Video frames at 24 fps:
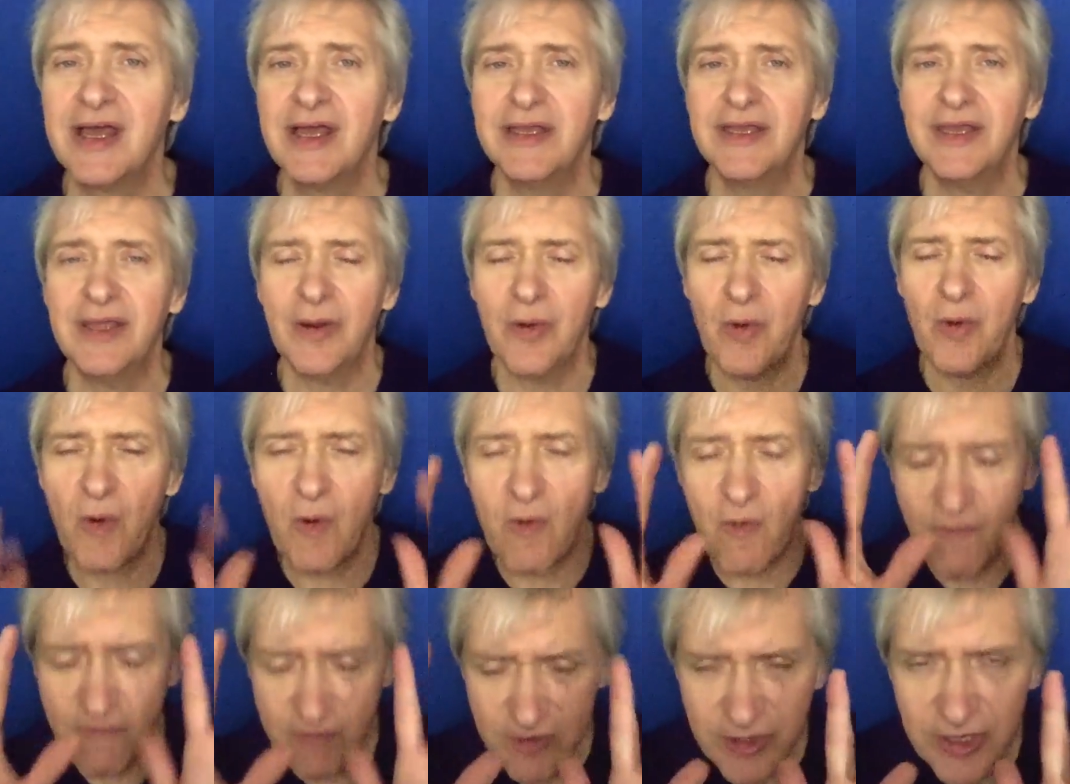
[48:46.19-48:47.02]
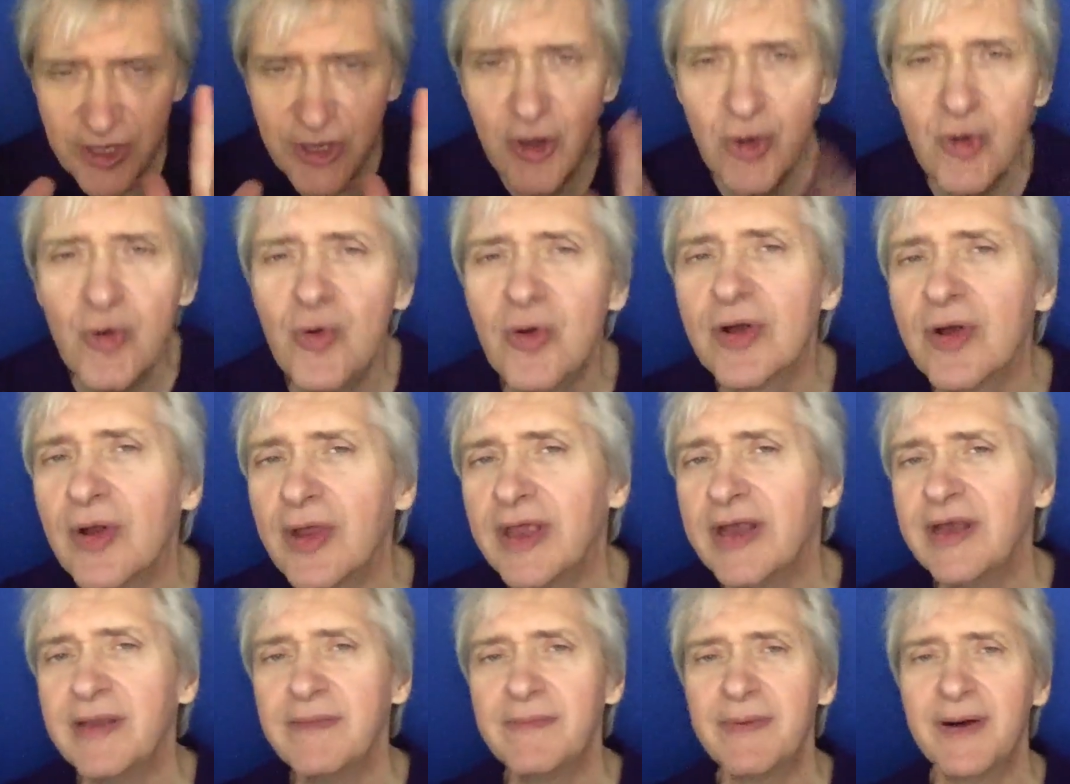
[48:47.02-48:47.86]
You know, over you and
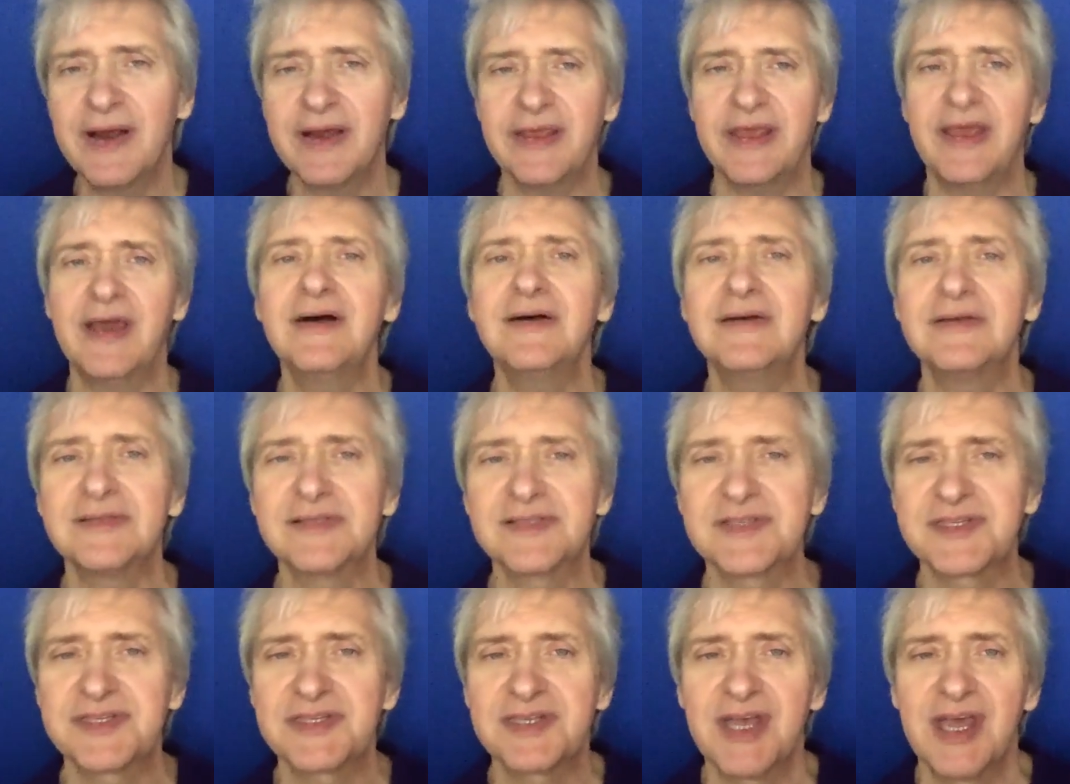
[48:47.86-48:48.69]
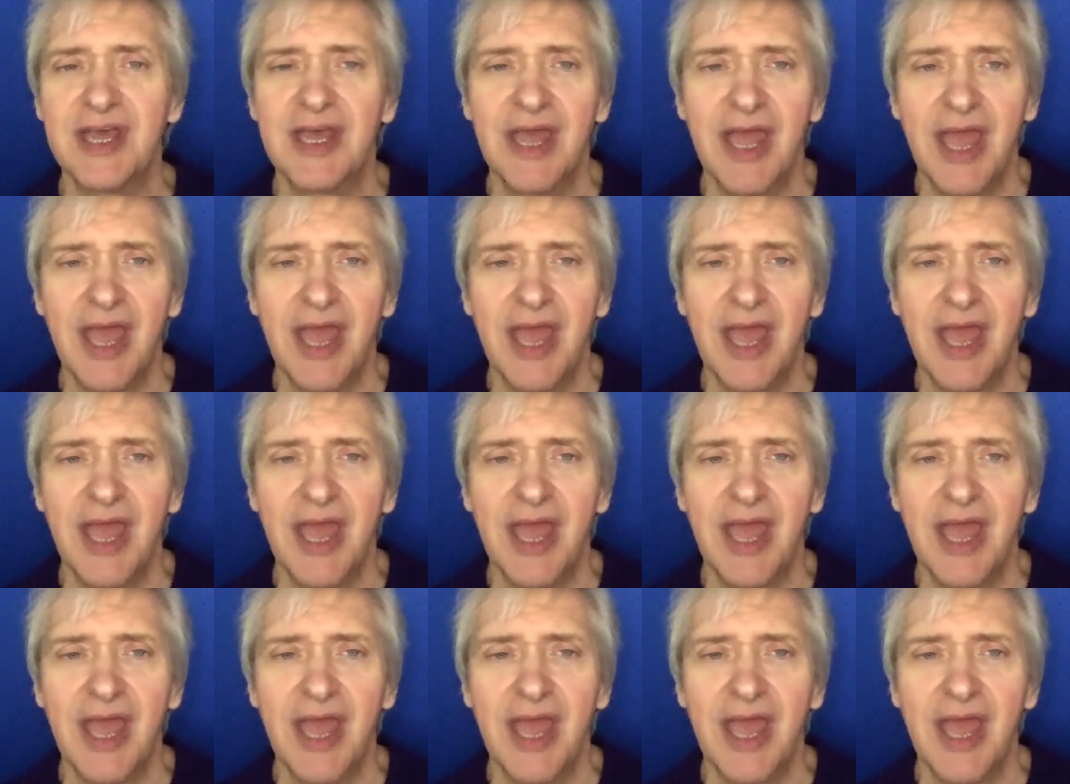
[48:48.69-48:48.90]
anybody else.